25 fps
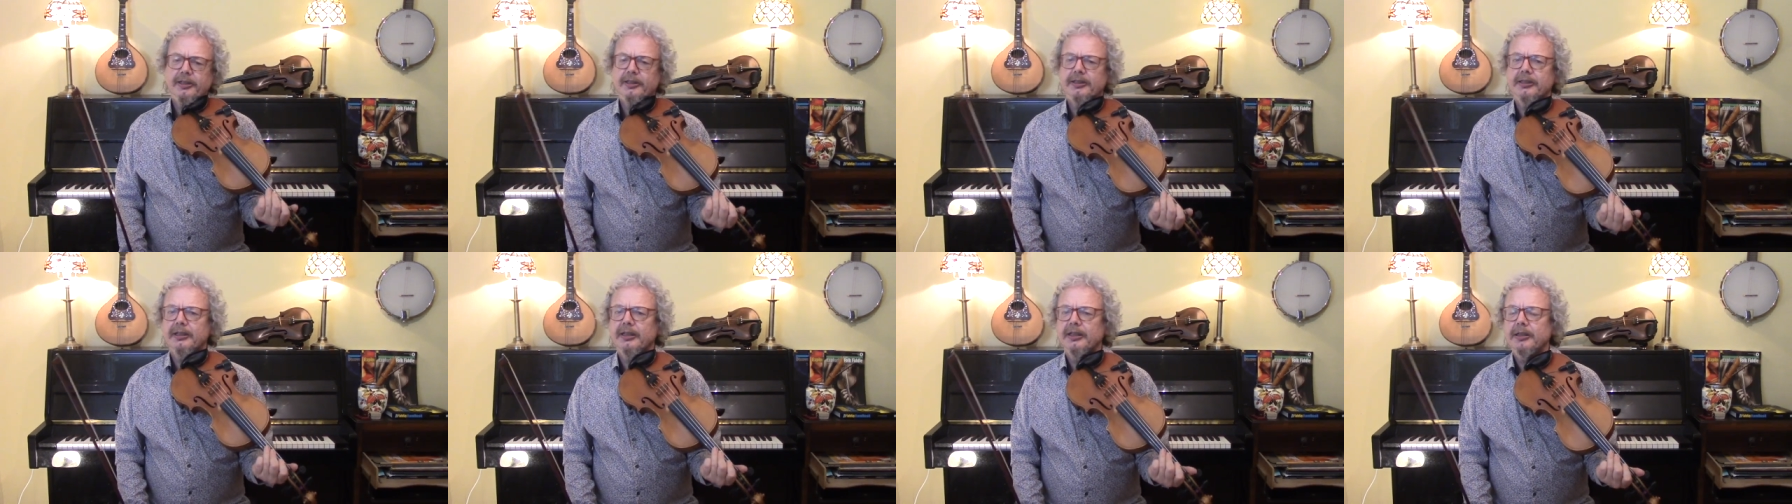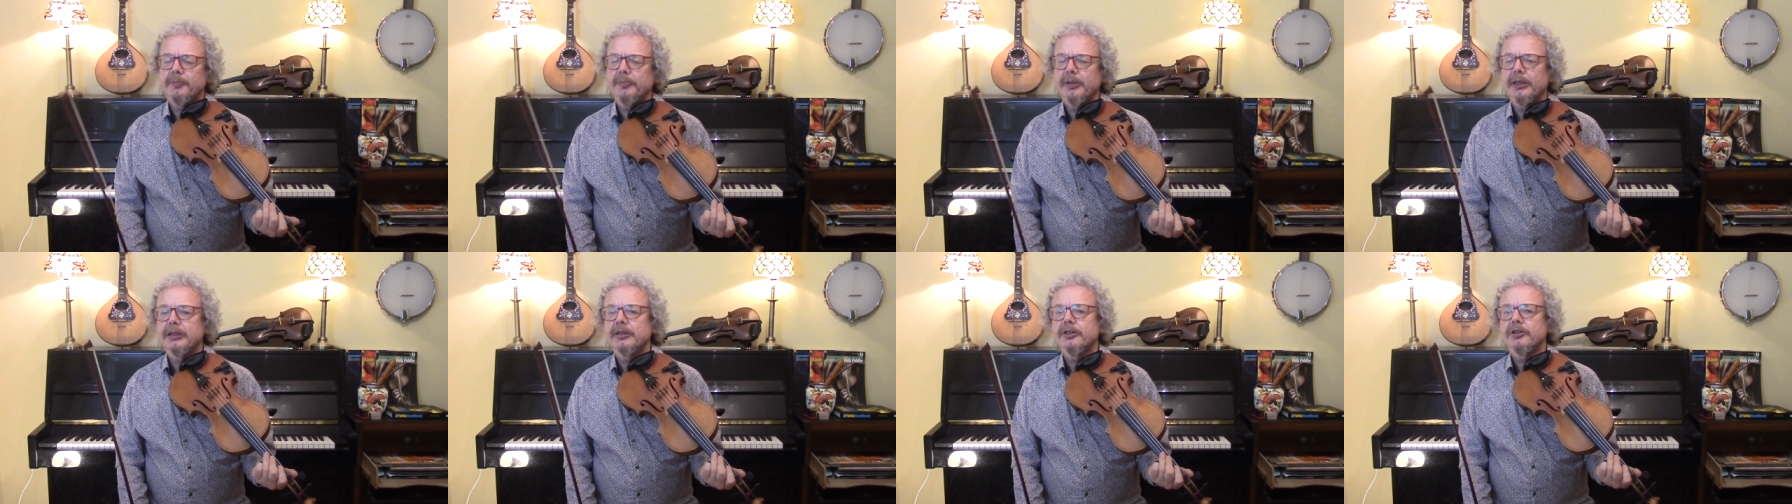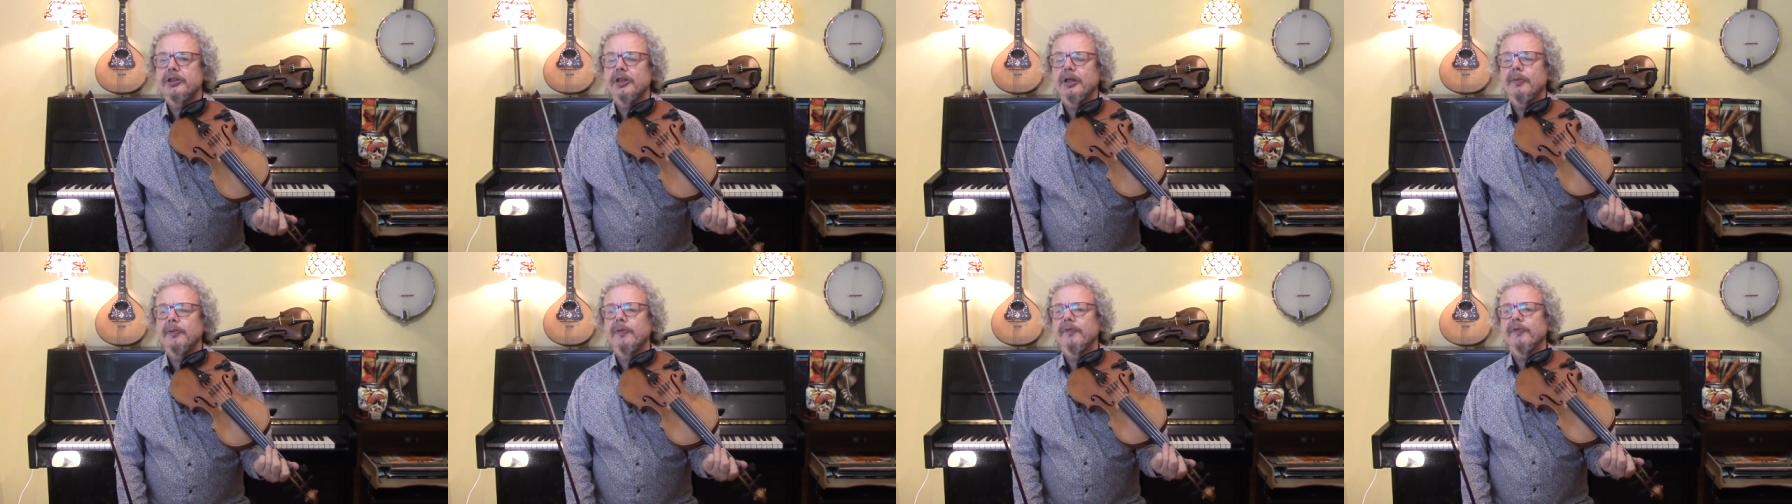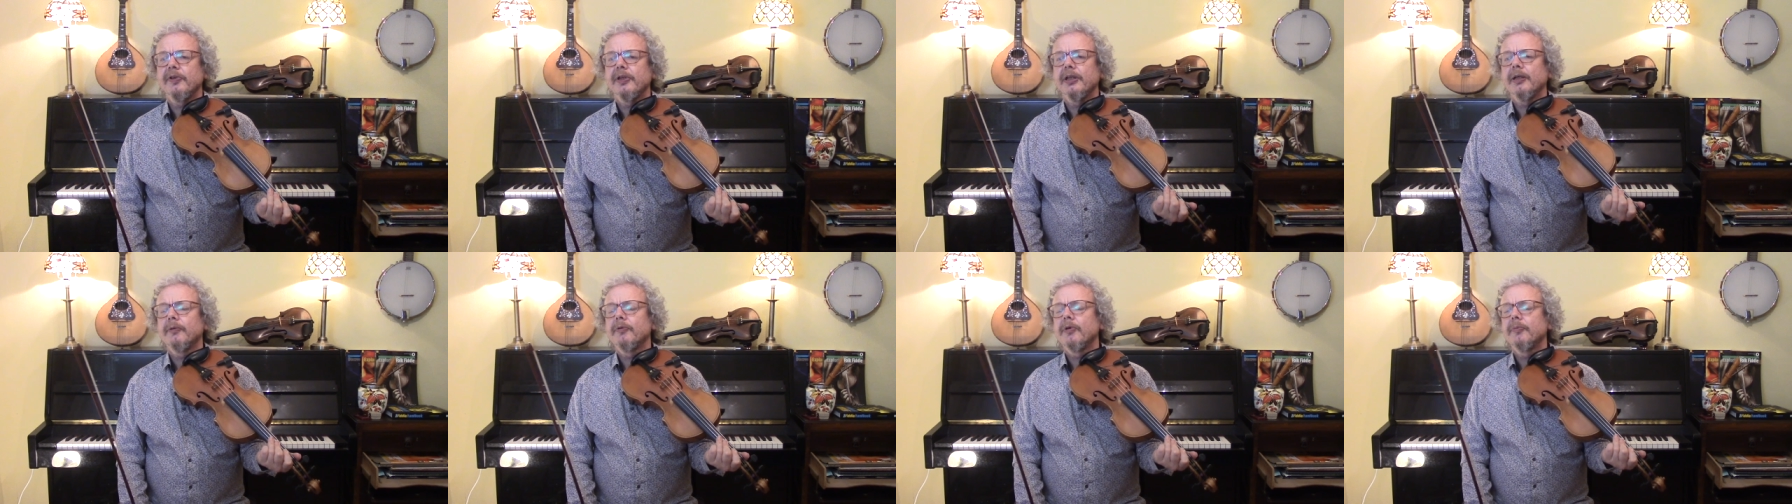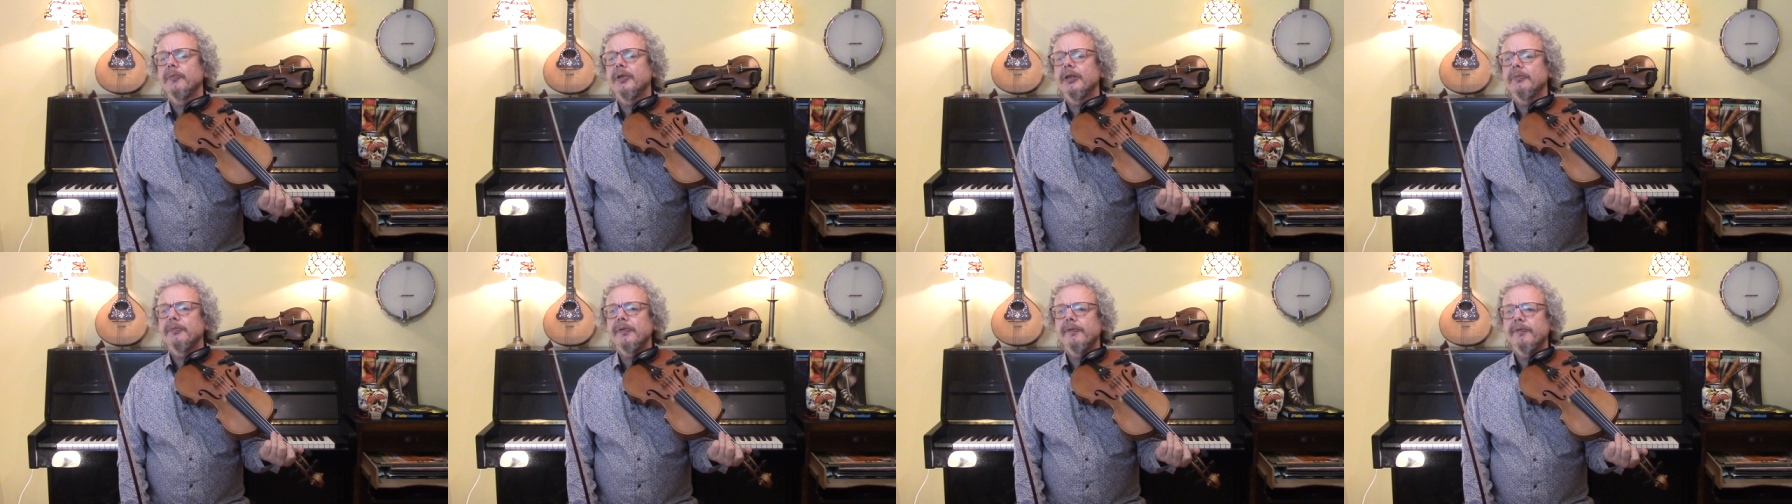a slightly better job of it than we
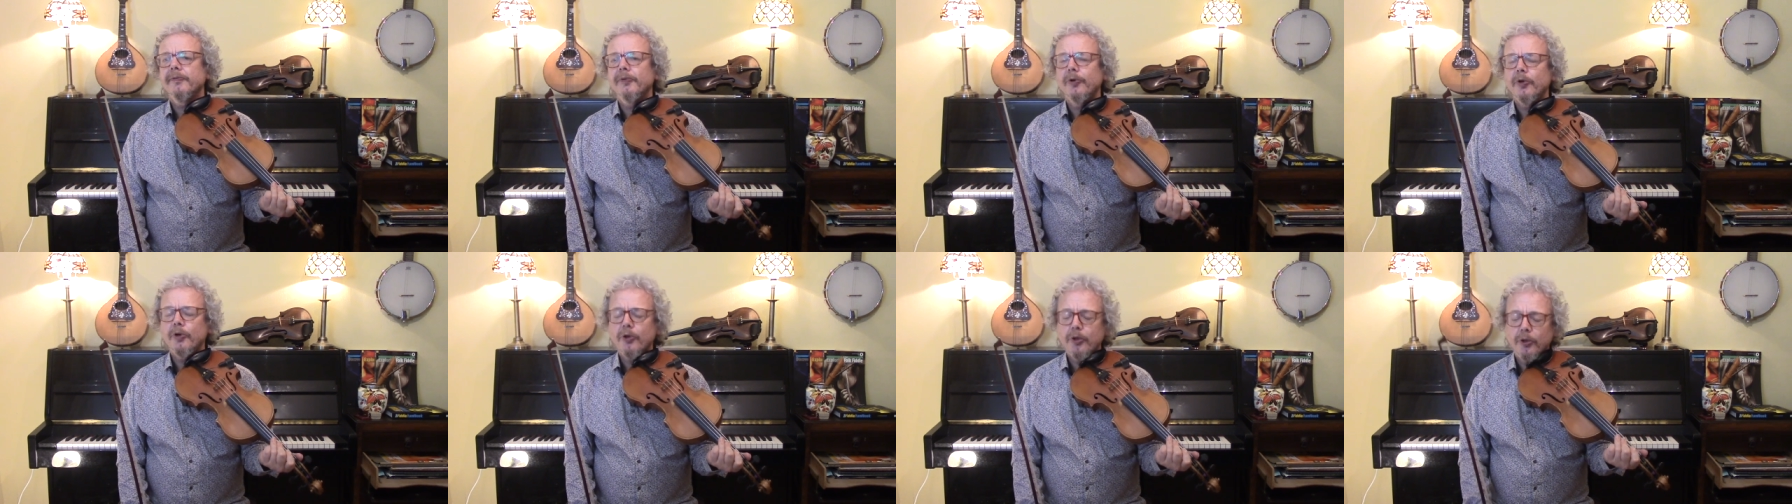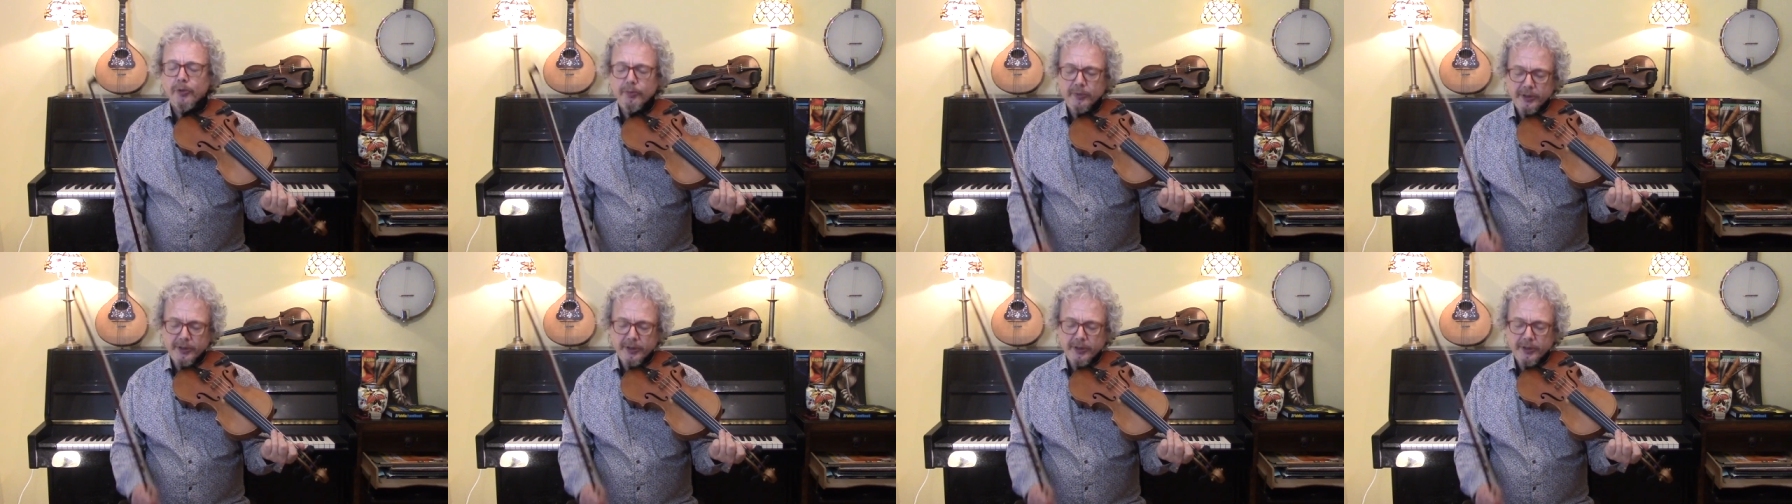made before,